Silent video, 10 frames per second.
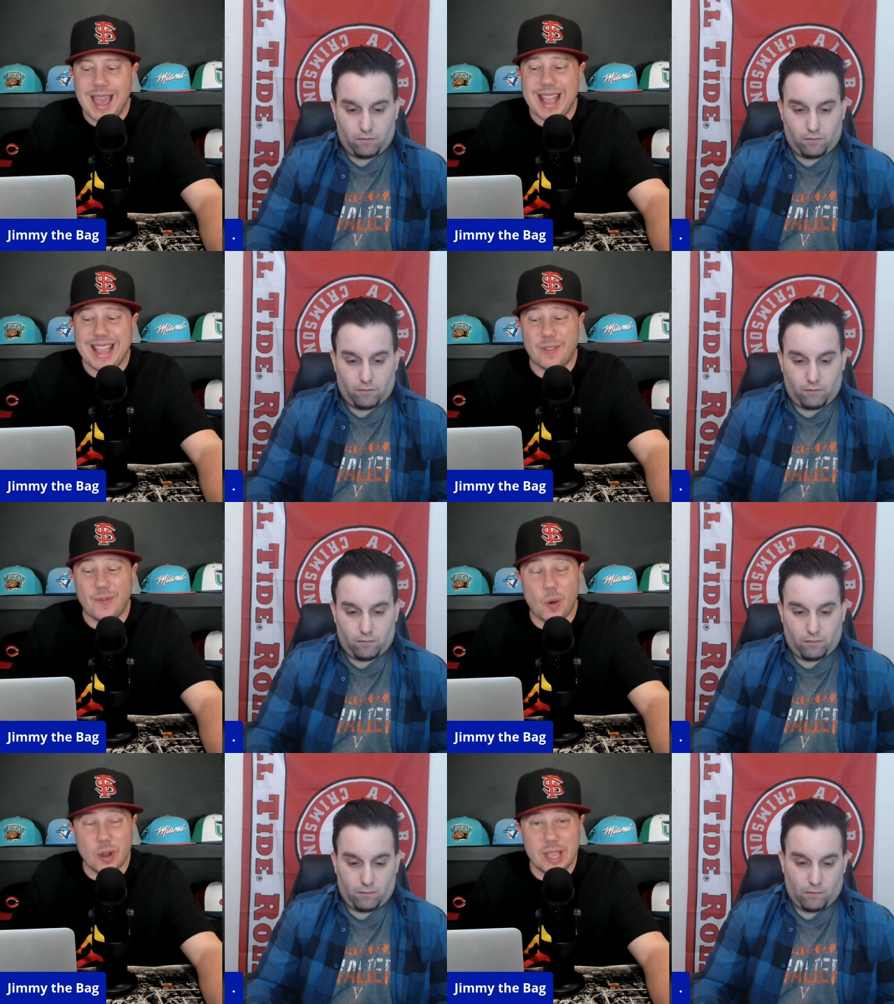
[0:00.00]
Speaker 1: and hits
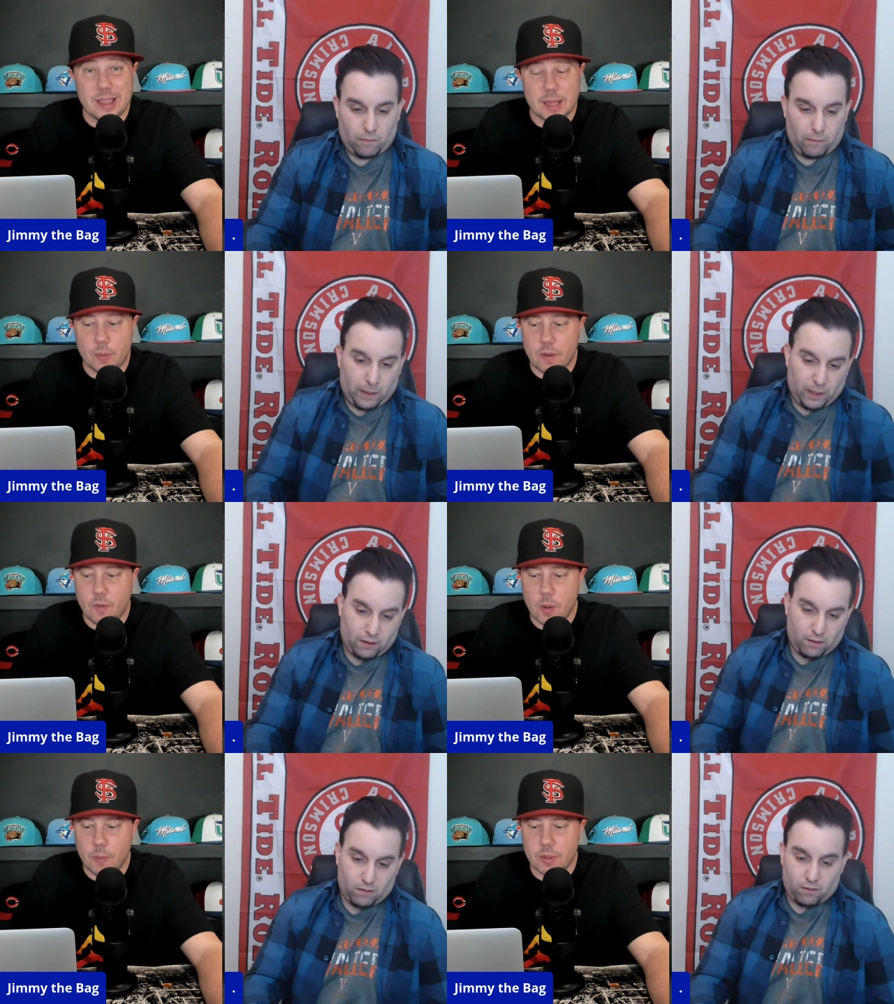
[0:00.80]

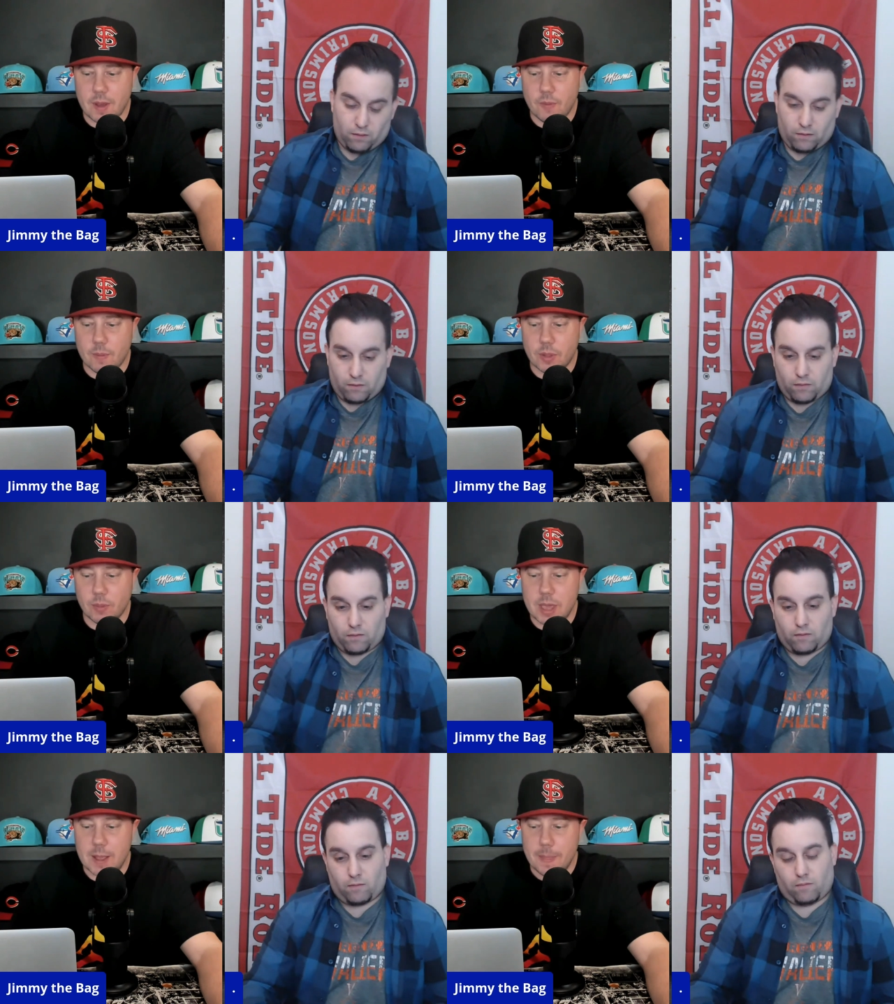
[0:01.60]
46.4% from
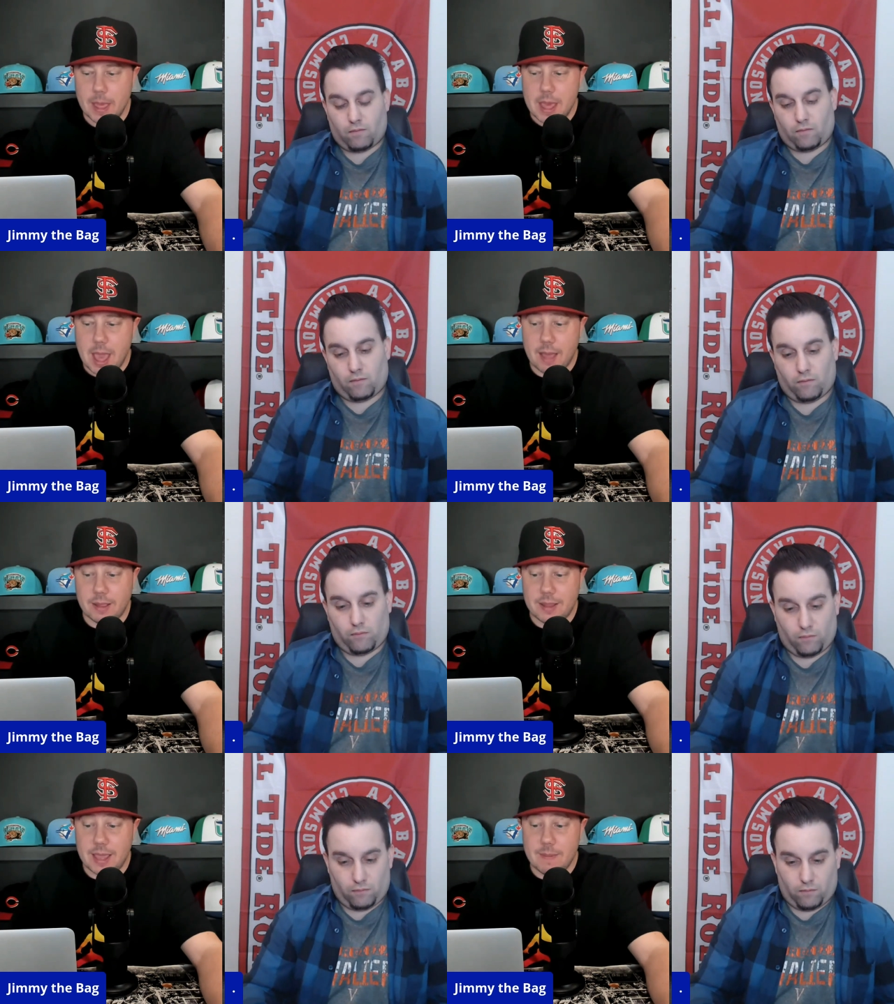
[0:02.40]
three. As
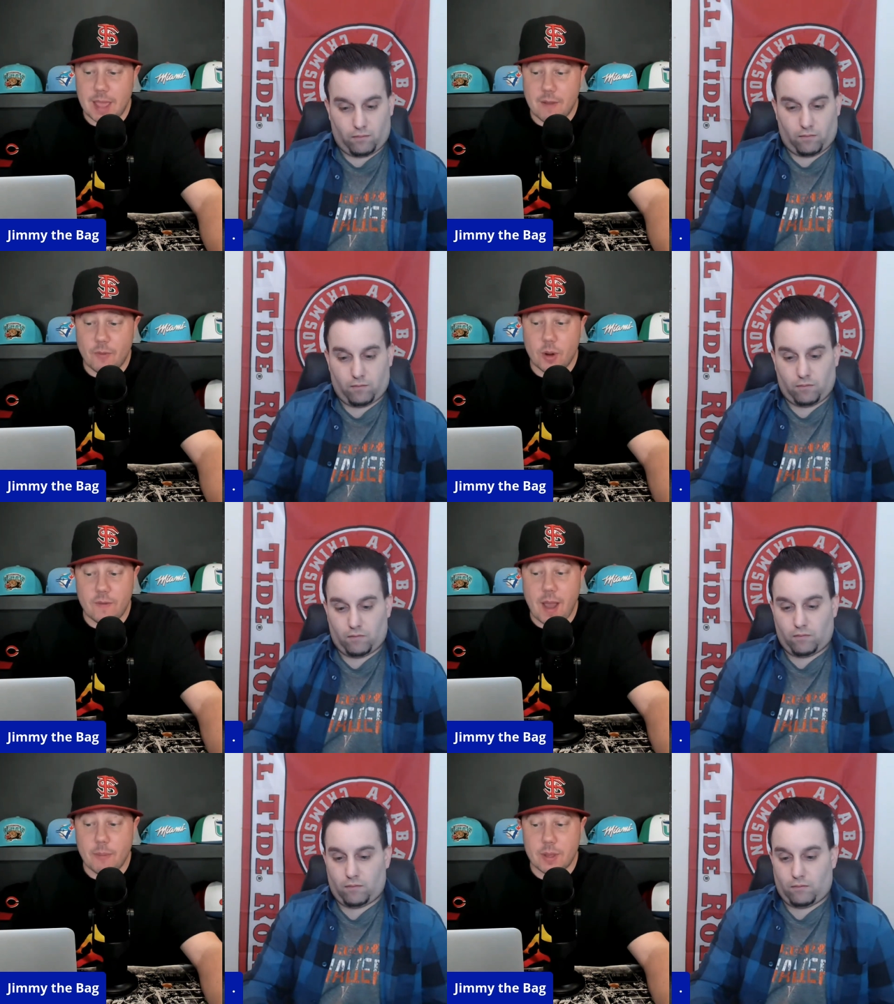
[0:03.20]
a team, they hit
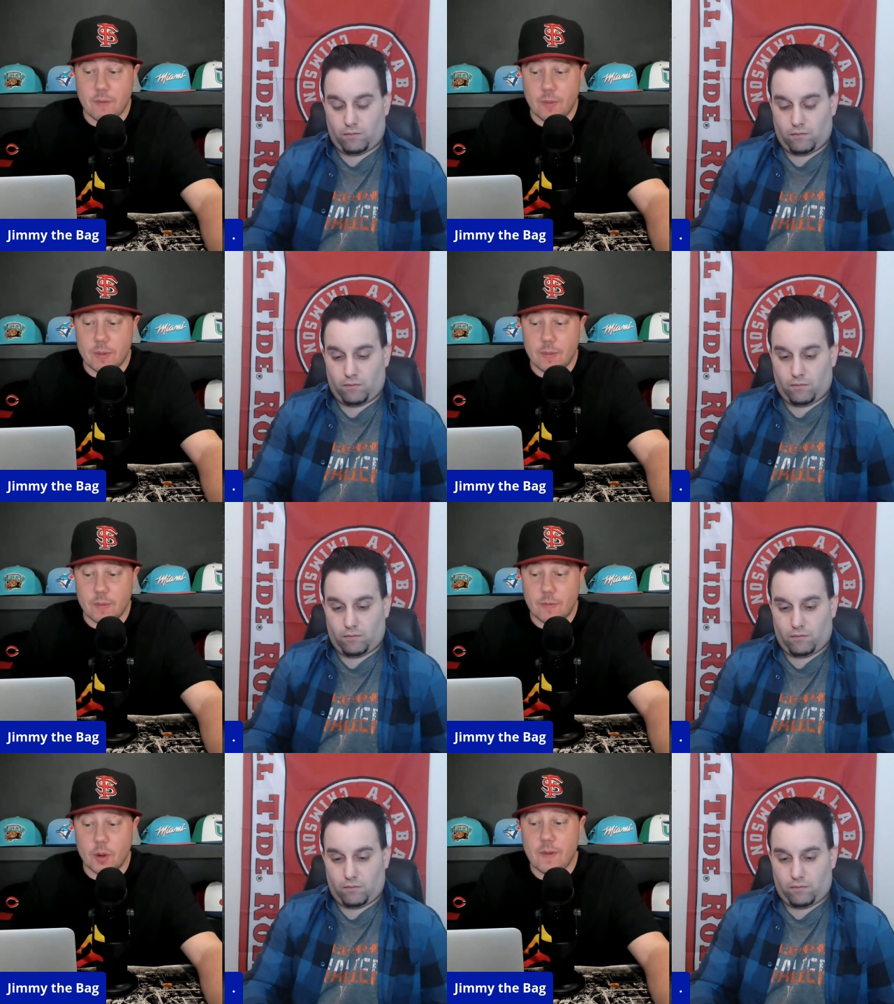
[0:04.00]
45% from
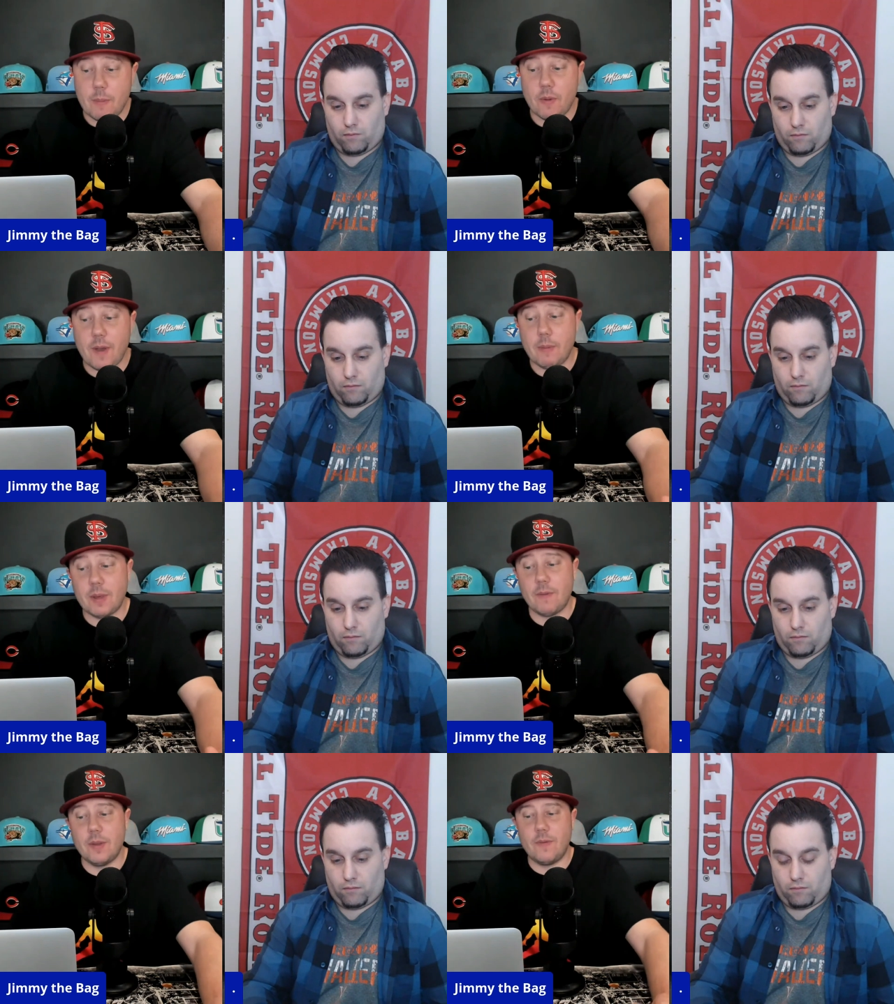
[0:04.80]

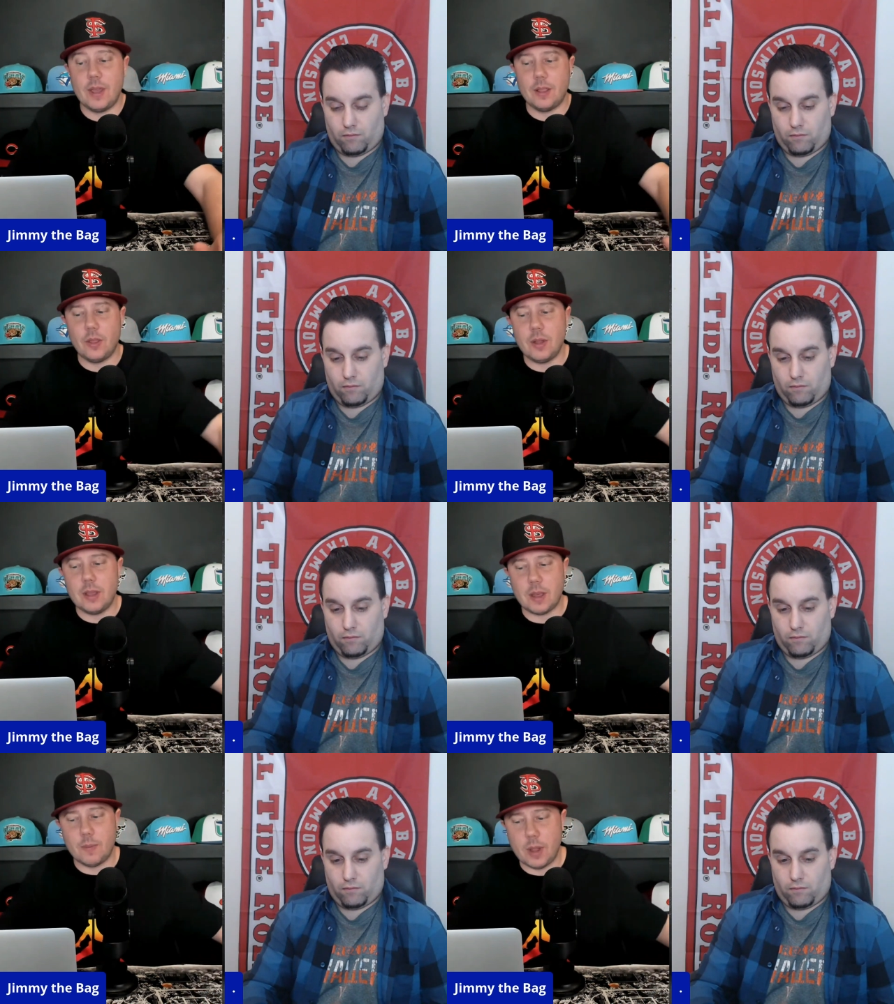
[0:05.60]
45.5% from the field,
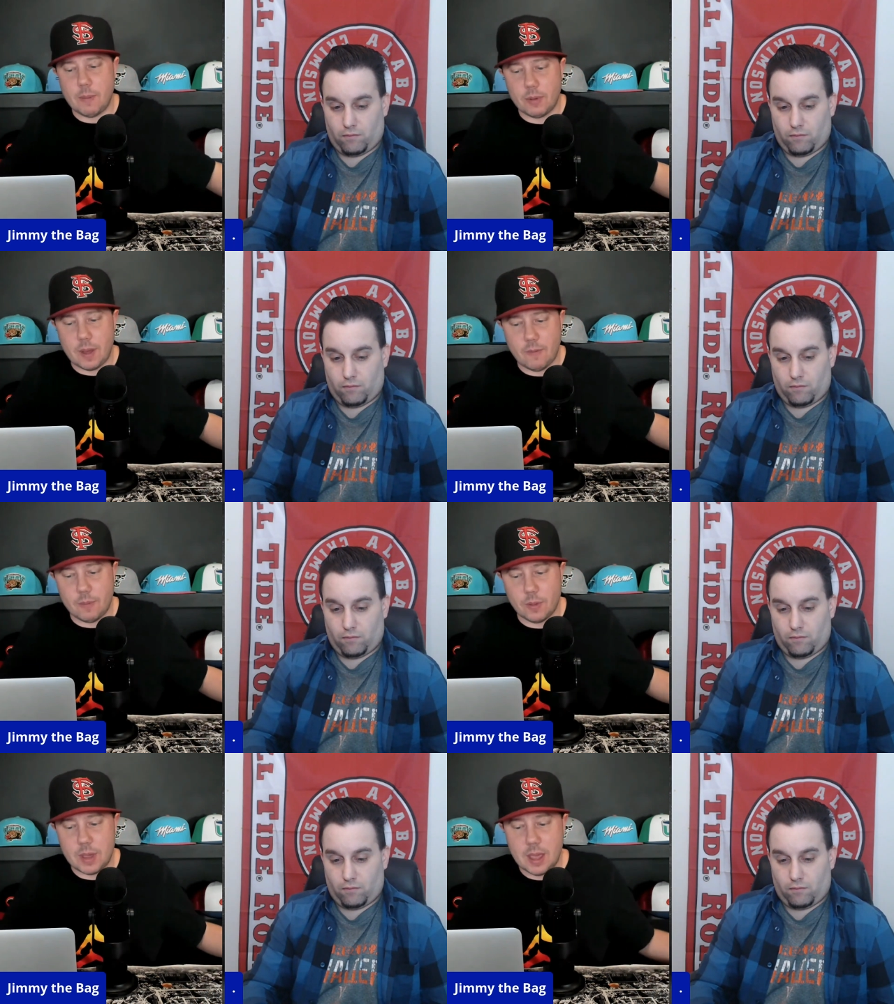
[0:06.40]
36.8%
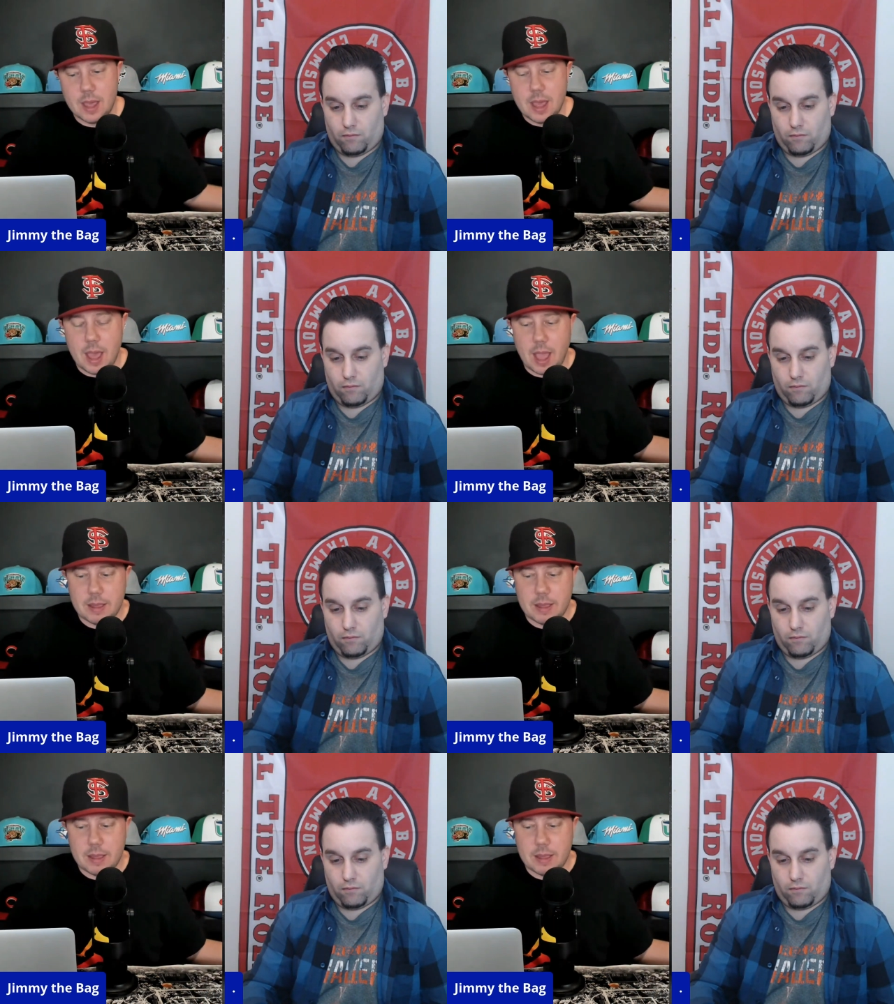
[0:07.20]
from three, and